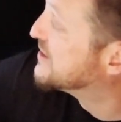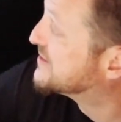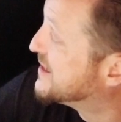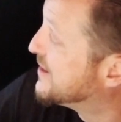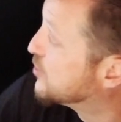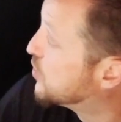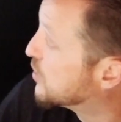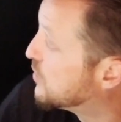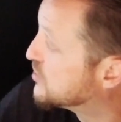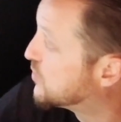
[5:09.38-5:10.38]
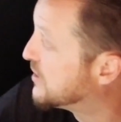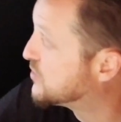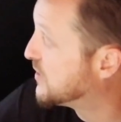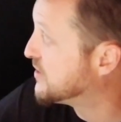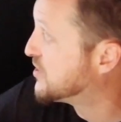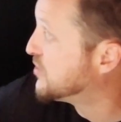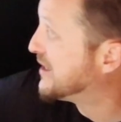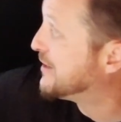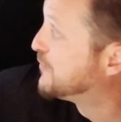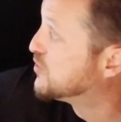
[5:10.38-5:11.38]
see in Q1 2022 that
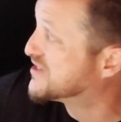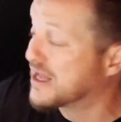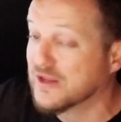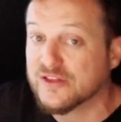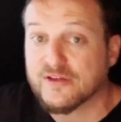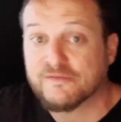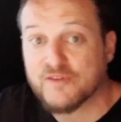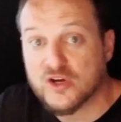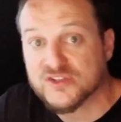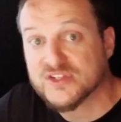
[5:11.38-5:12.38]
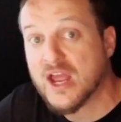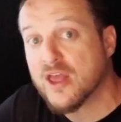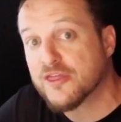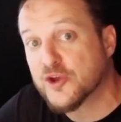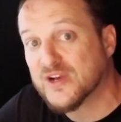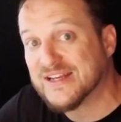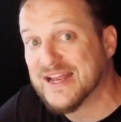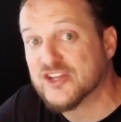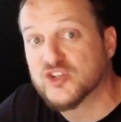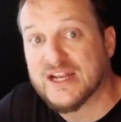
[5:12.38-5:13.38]
if you sell in the first 30
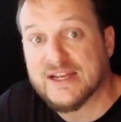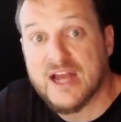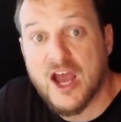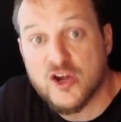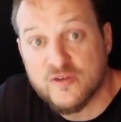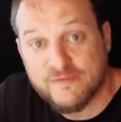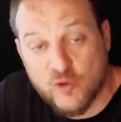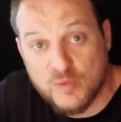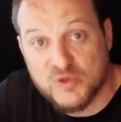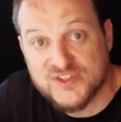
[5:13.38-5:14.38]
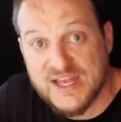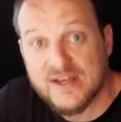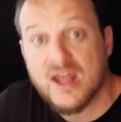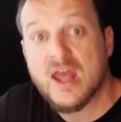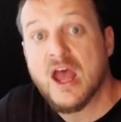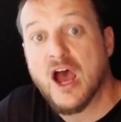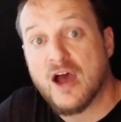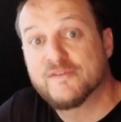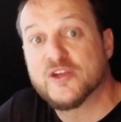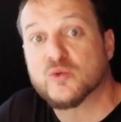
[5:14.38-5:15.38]
days, you're getting 104%
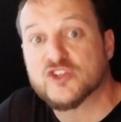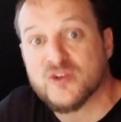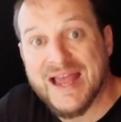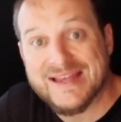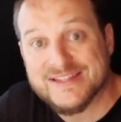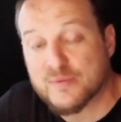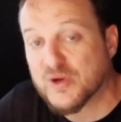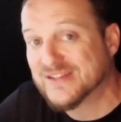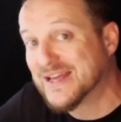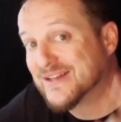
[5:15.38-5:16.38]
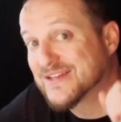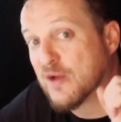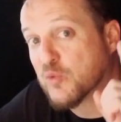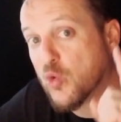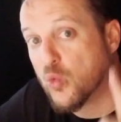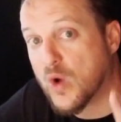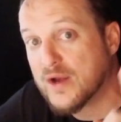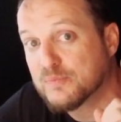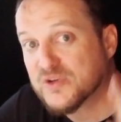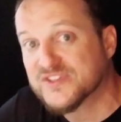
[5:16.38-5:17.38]
of the original asking price. That is up
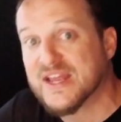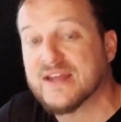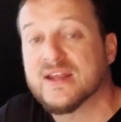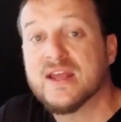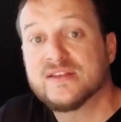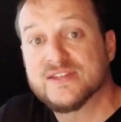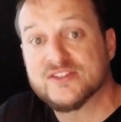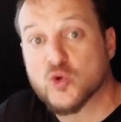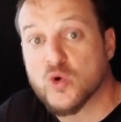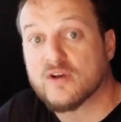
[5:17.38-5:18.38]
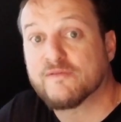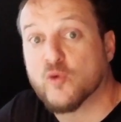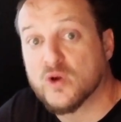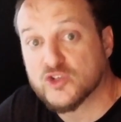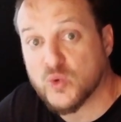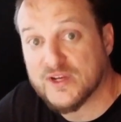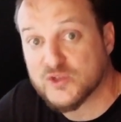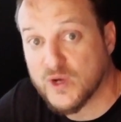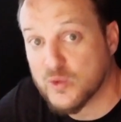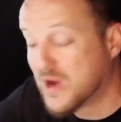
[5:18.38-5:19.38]
1% since Q4
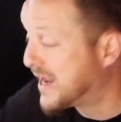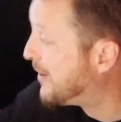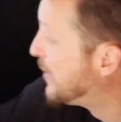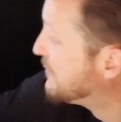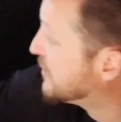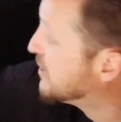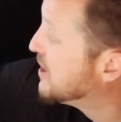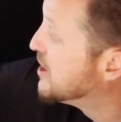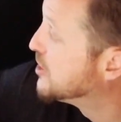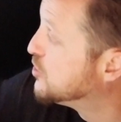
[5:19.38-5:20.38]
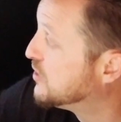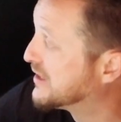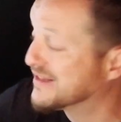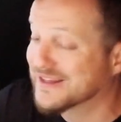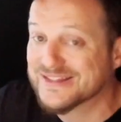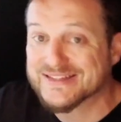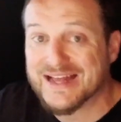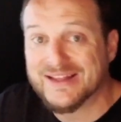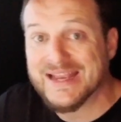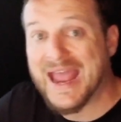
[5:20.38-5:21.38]
2021. However, you look at the
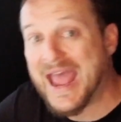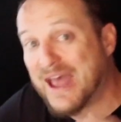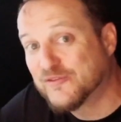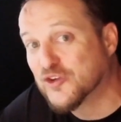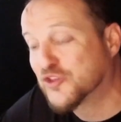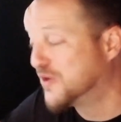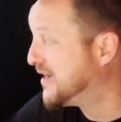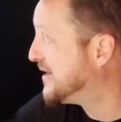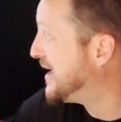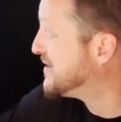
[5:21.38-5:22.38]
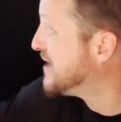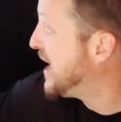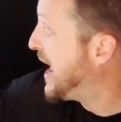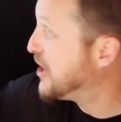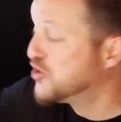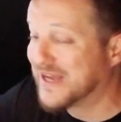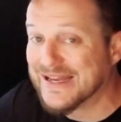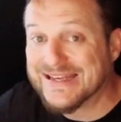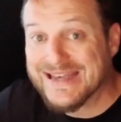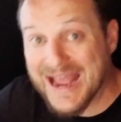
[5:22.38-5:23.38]
selling after 30 days and you're
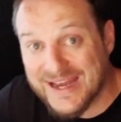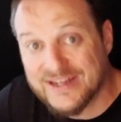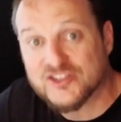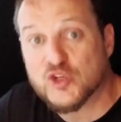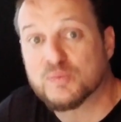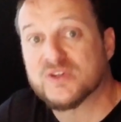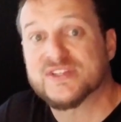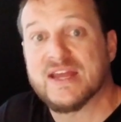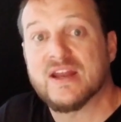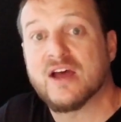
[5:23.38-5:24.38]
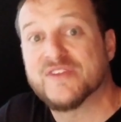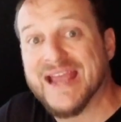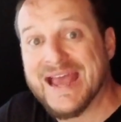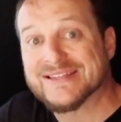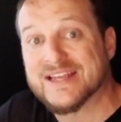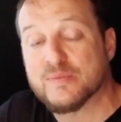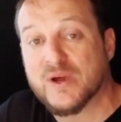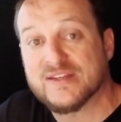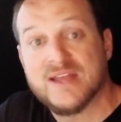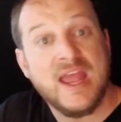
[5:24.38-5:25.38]
getting 92% of the asking
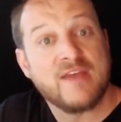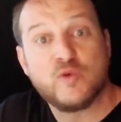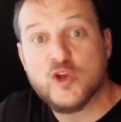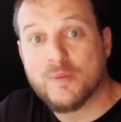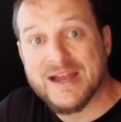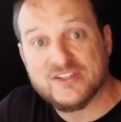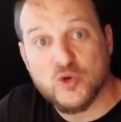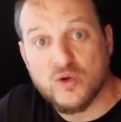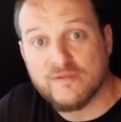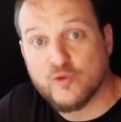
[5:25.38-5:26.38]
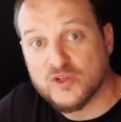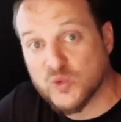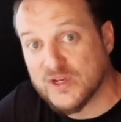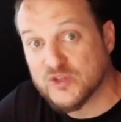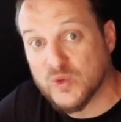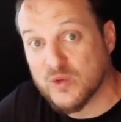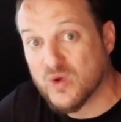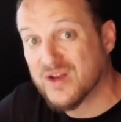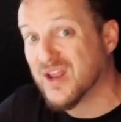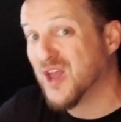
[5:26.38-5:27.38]
price. If we go back to Q4
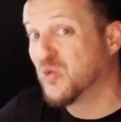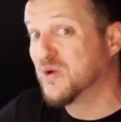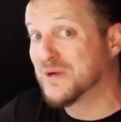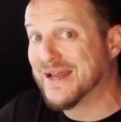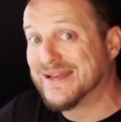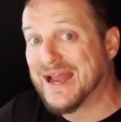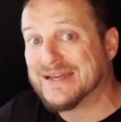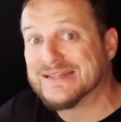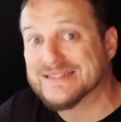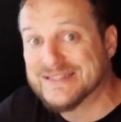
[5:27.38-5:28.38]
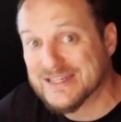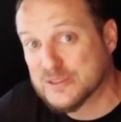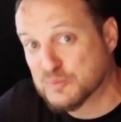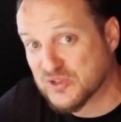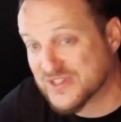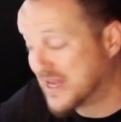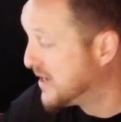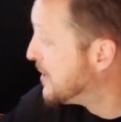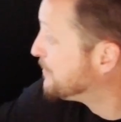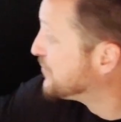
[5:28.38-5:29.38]
2021, we were at 96%.
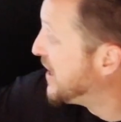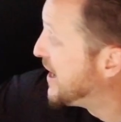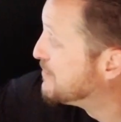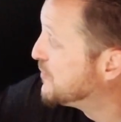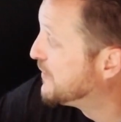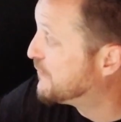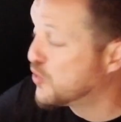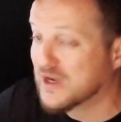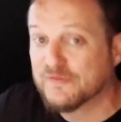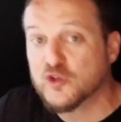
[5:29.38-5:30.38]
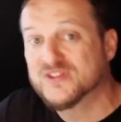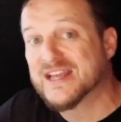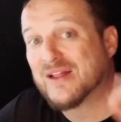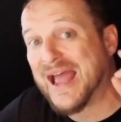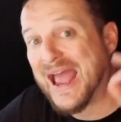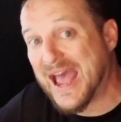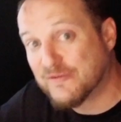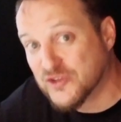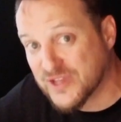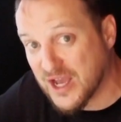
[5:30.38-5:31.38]
And moving forward, if you sell
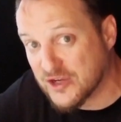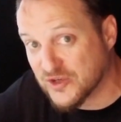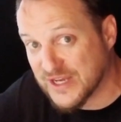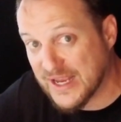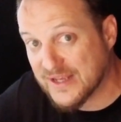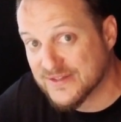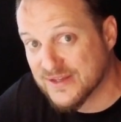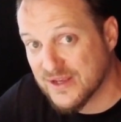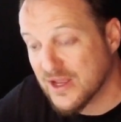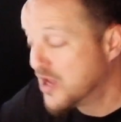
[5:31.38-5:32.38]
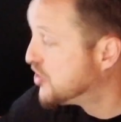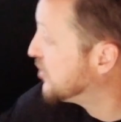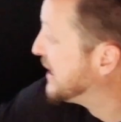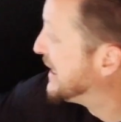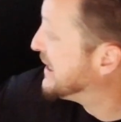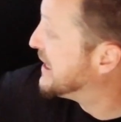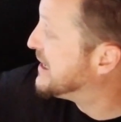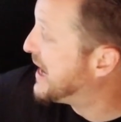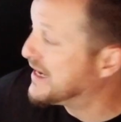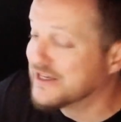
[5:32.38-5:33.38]
after the 100 days, you're getting
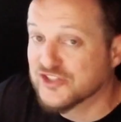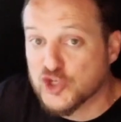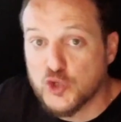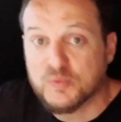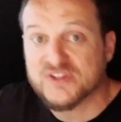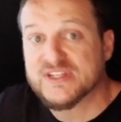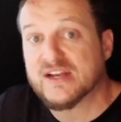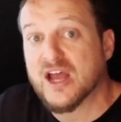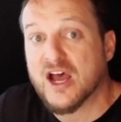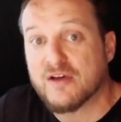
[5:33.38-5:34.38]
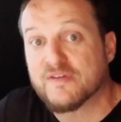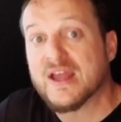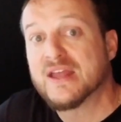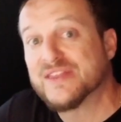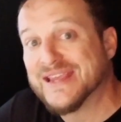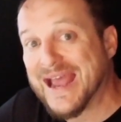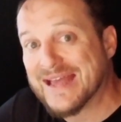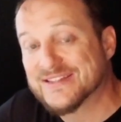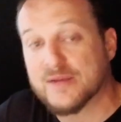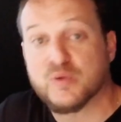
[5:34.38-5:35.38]
92% of the
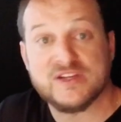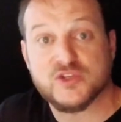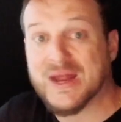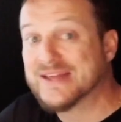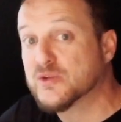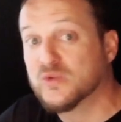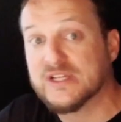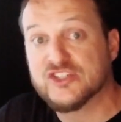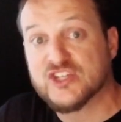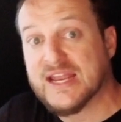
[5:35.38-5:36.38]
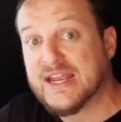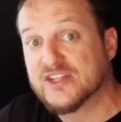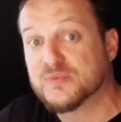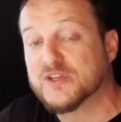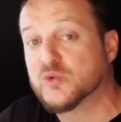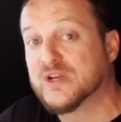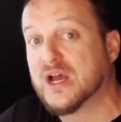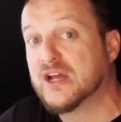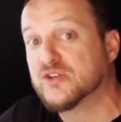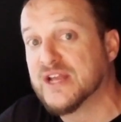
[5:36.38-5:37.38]
asking price. So it hasn't really changed between
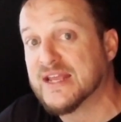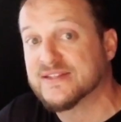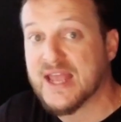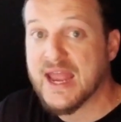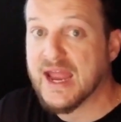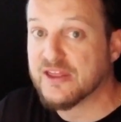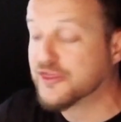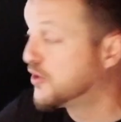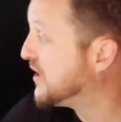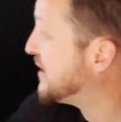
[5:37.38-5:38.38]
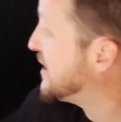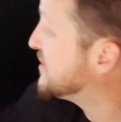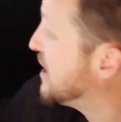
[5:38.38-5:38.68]
100 days and 30 days